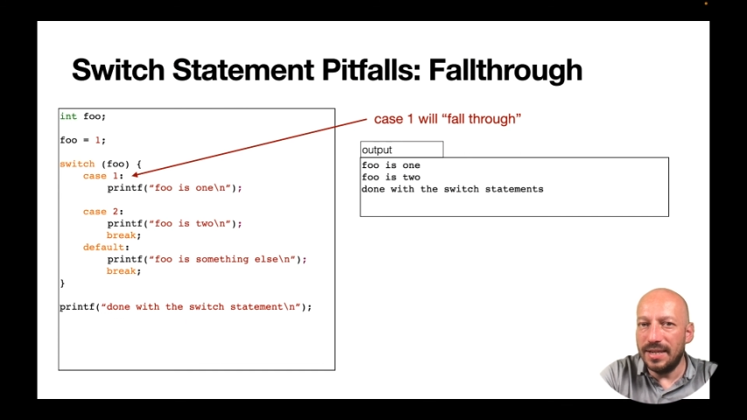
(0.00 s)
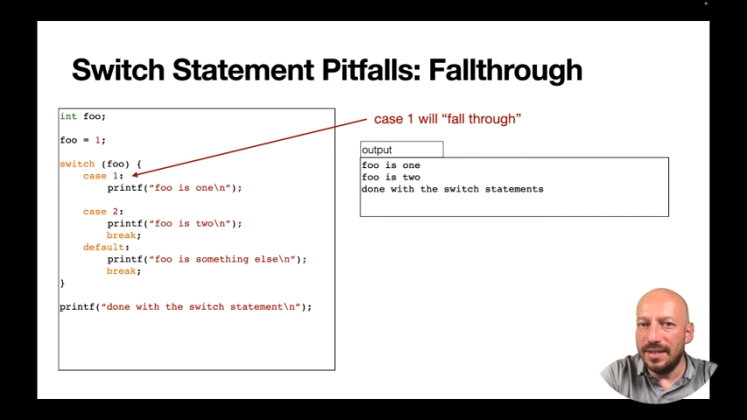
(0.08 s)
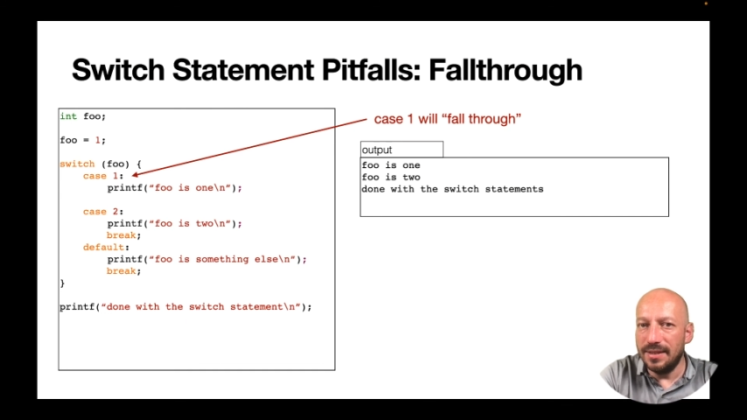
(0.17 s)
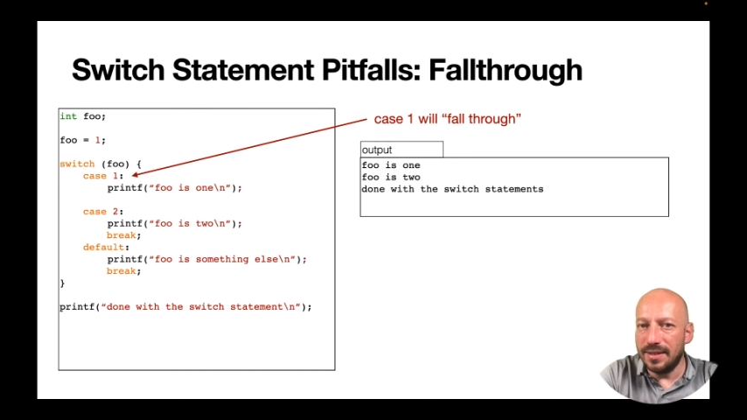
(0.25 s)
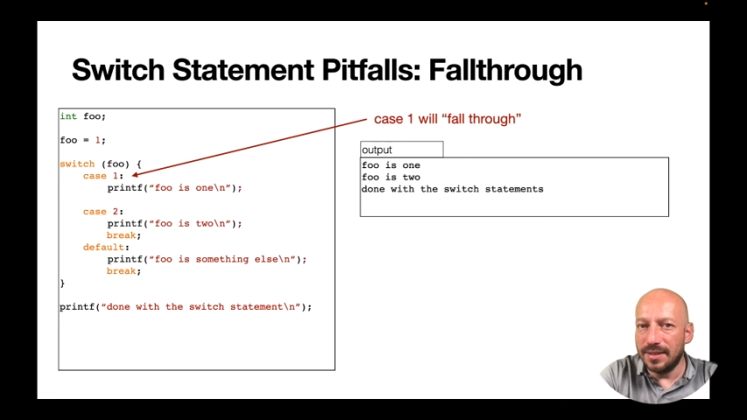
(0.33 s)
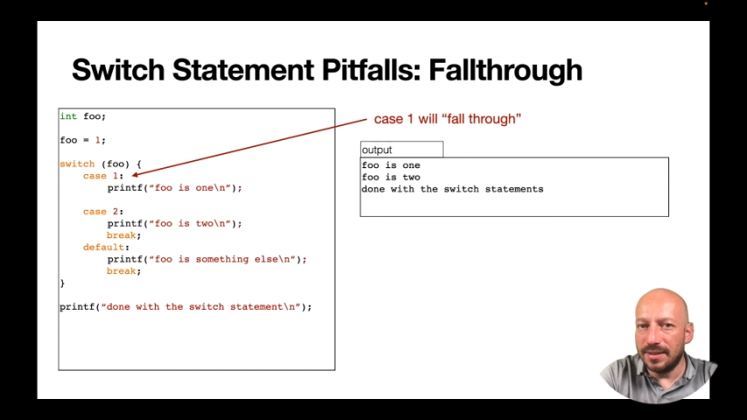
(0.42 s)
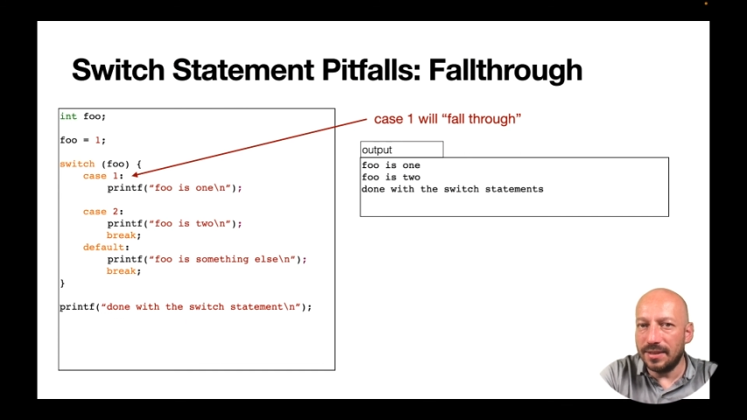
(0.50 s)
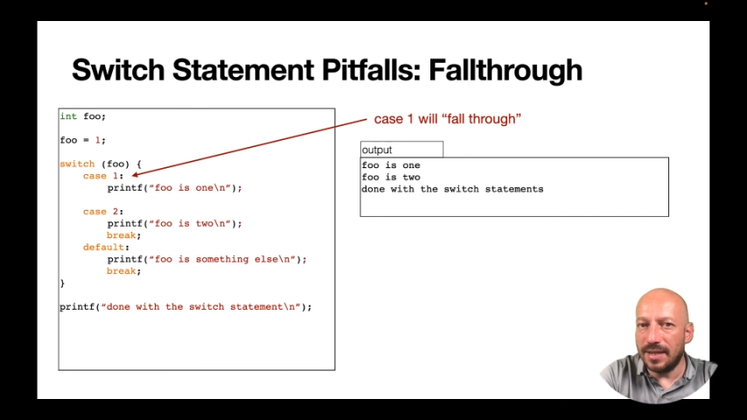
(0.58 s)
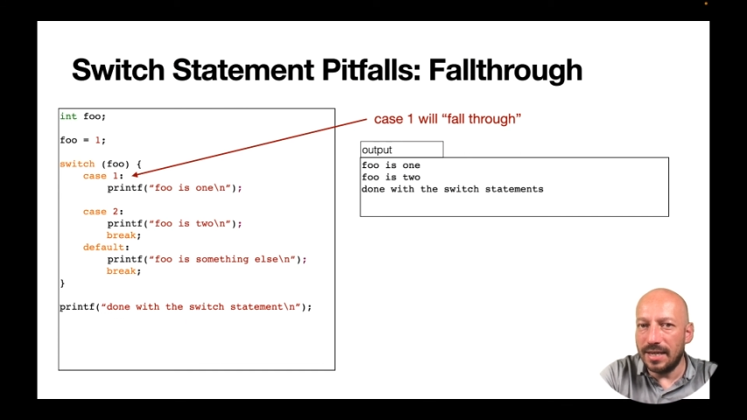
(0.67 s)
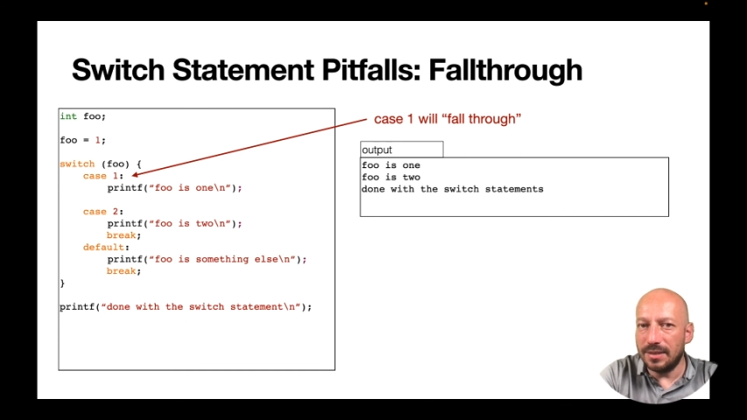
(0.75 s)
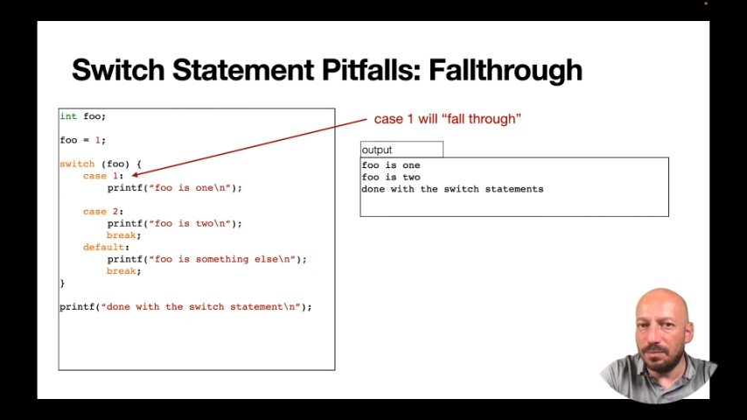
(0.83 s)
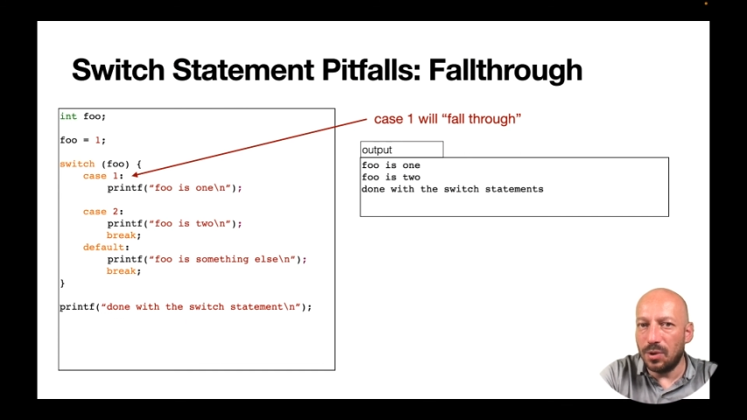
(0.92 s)
in this
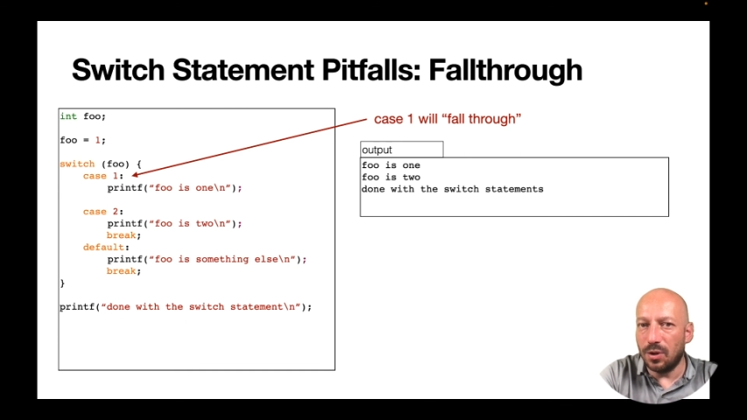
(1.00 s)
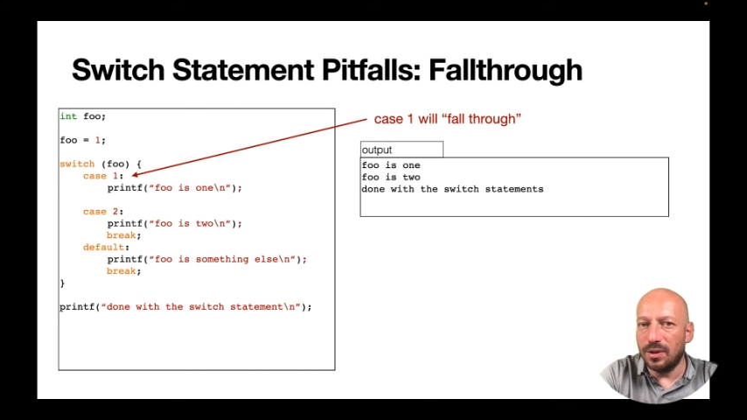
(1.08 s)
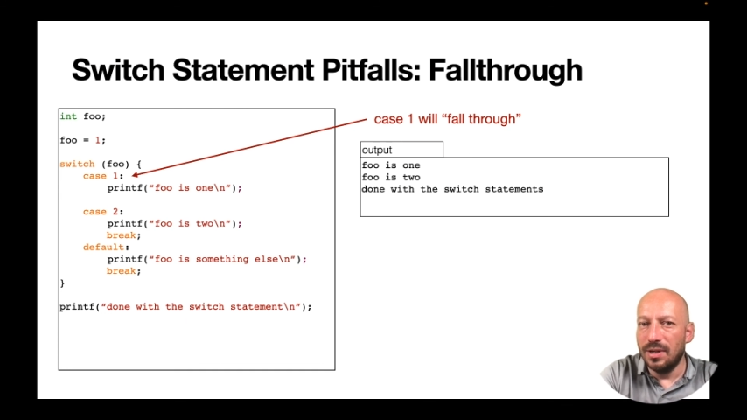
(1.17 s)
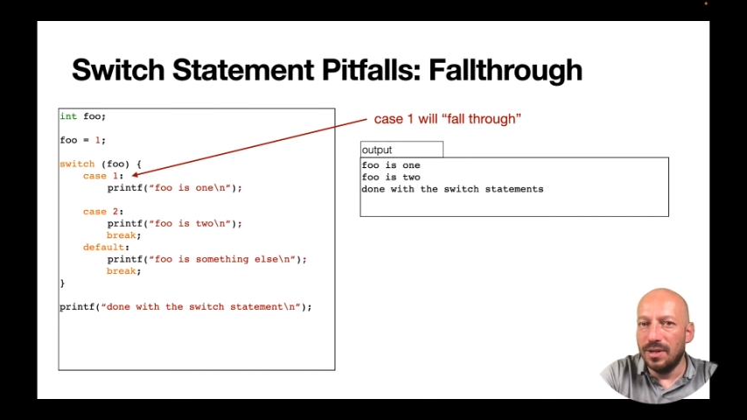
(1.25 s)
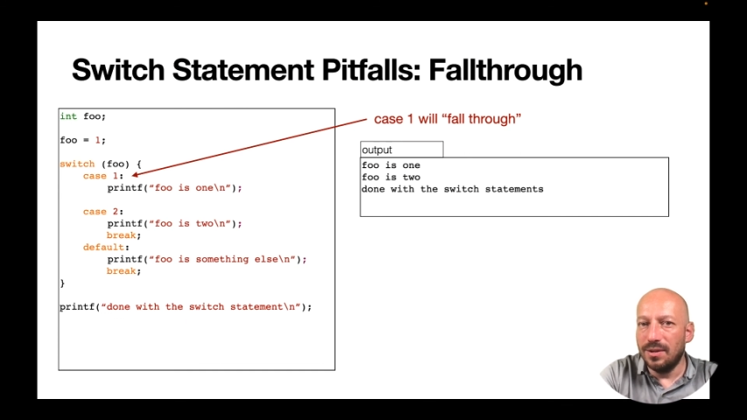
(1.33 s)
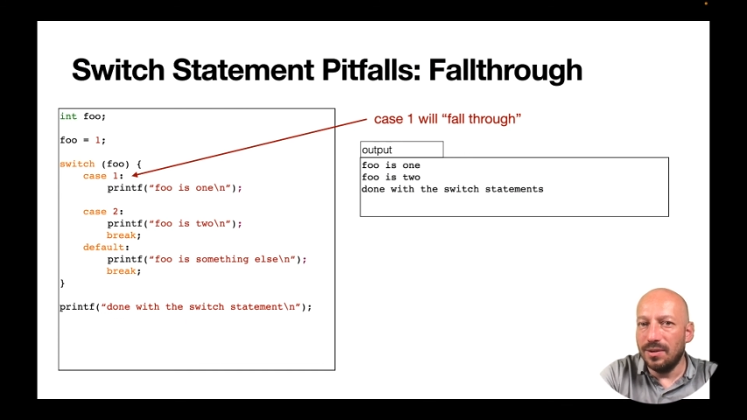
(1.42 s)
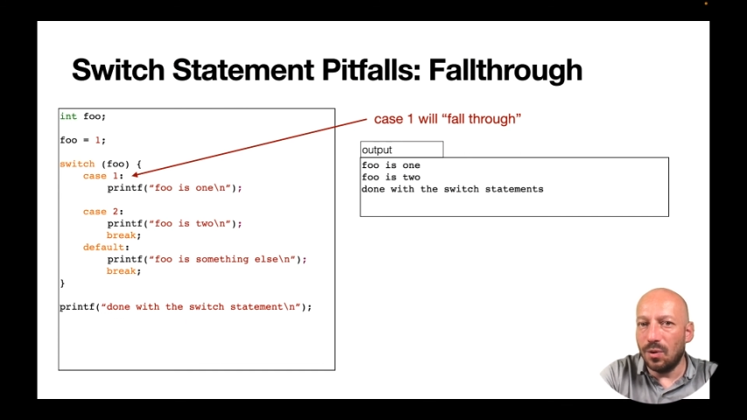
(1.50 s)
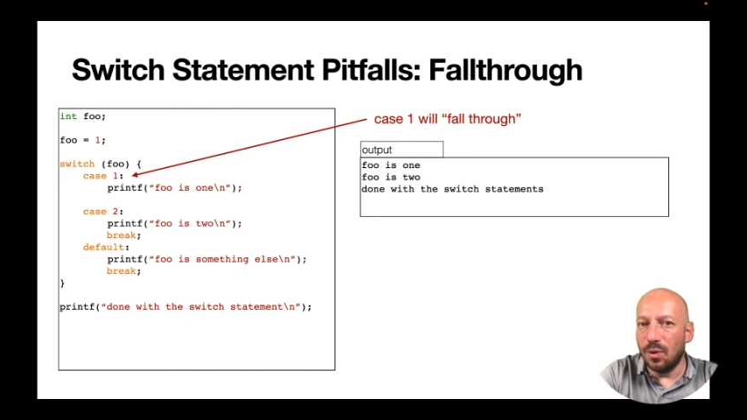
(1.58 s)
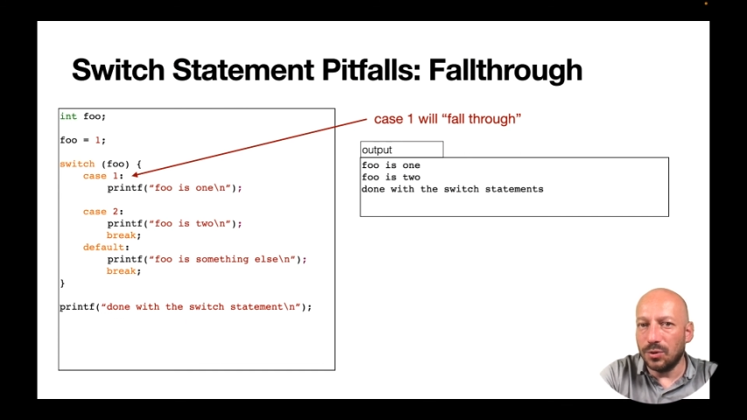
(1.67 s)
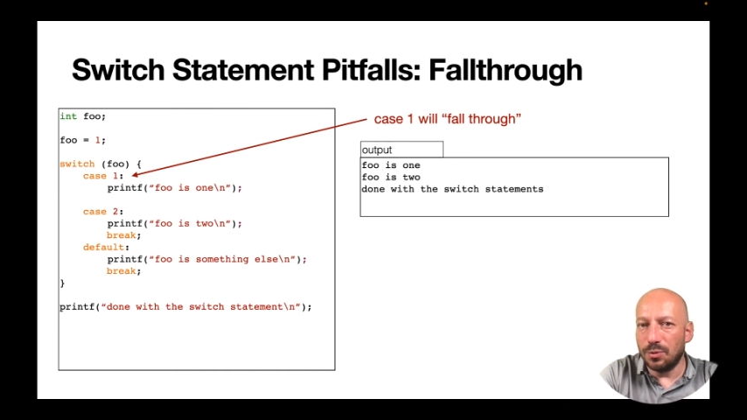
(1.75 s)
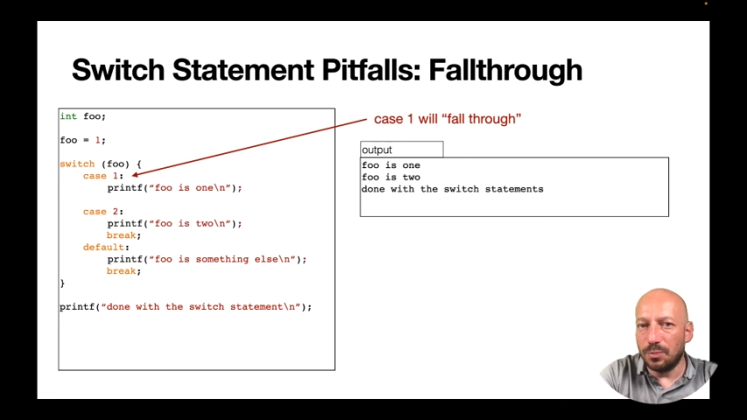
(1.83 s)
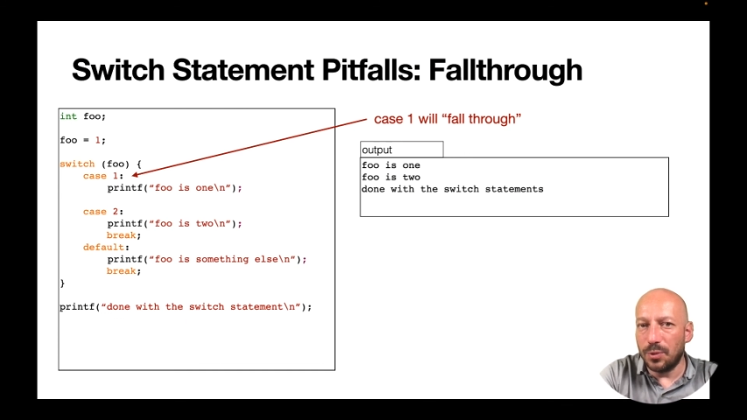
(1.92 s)
case block
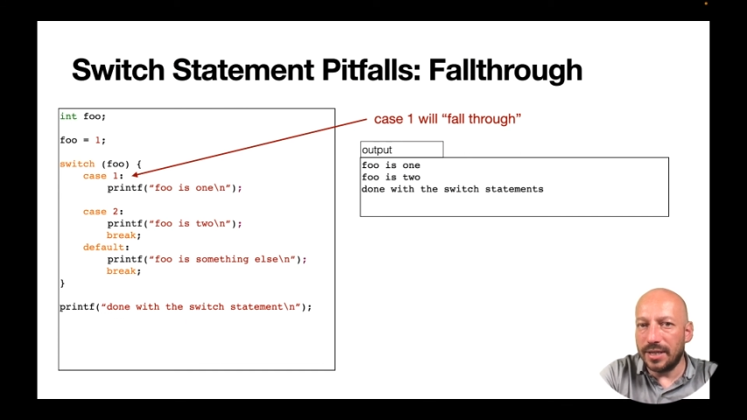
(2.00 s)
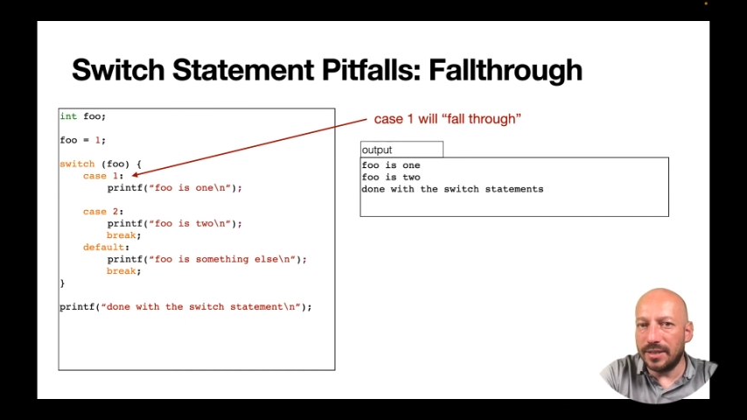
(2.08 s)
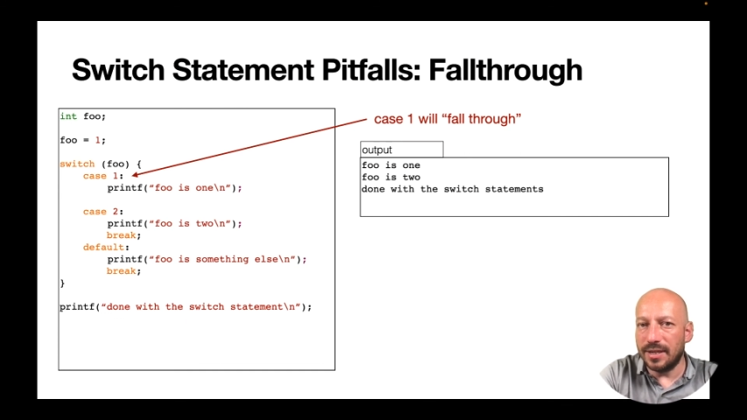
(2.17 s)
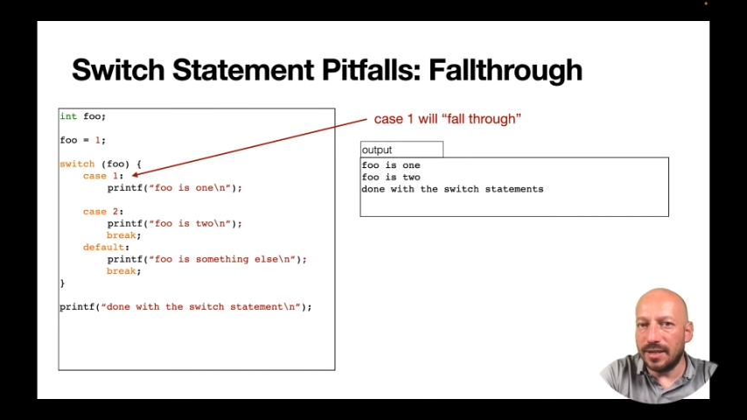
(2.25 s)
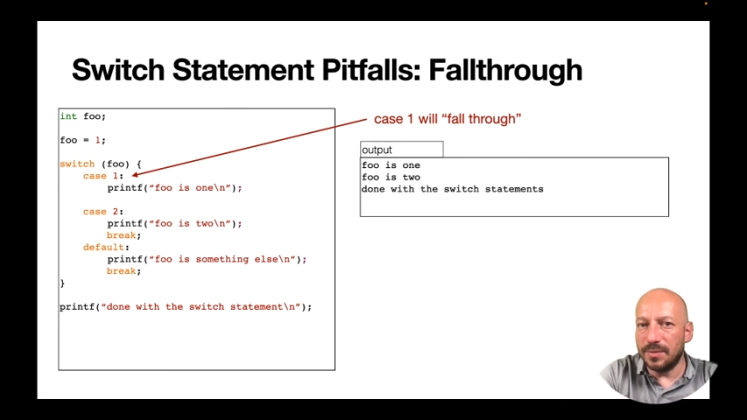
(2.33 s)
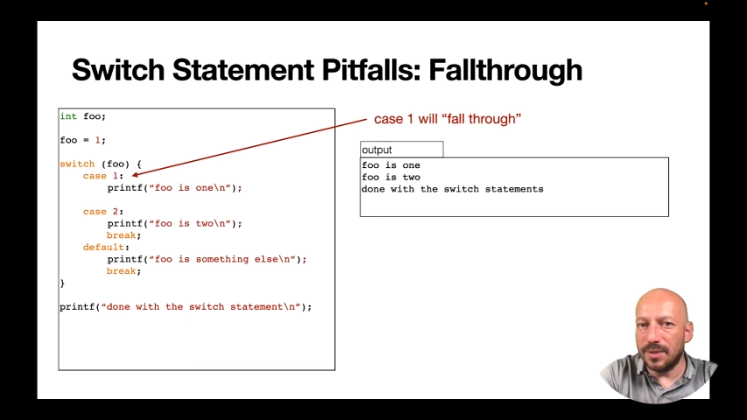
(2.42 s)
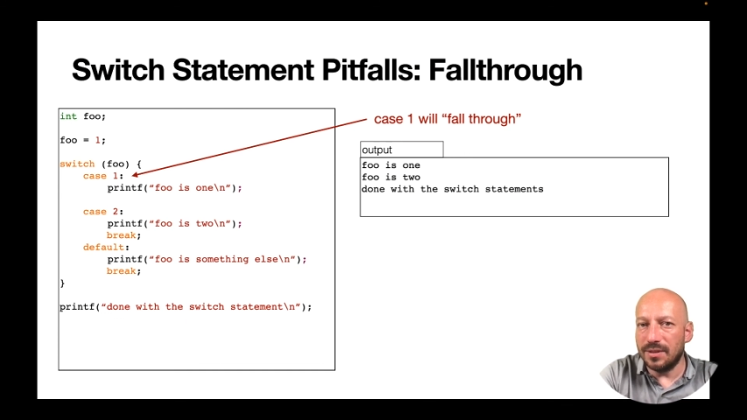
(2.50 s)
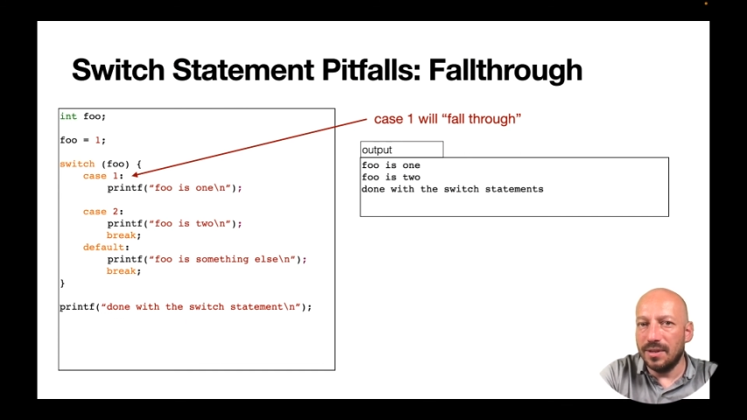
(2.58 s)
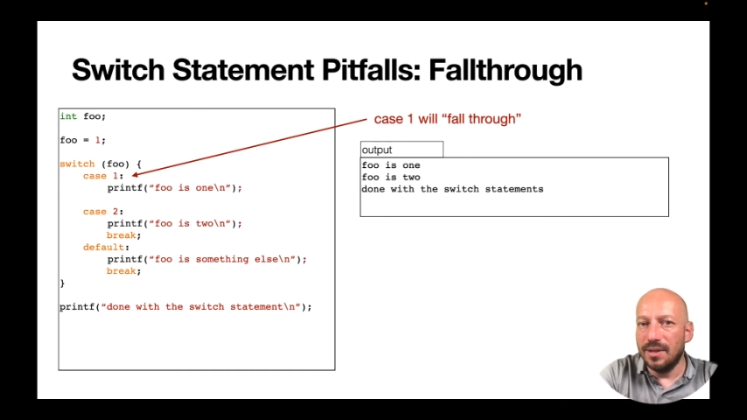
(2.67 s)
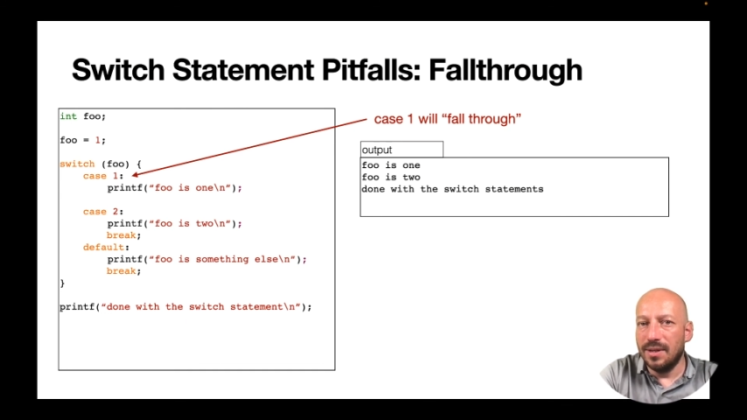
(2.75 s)
also a break statement.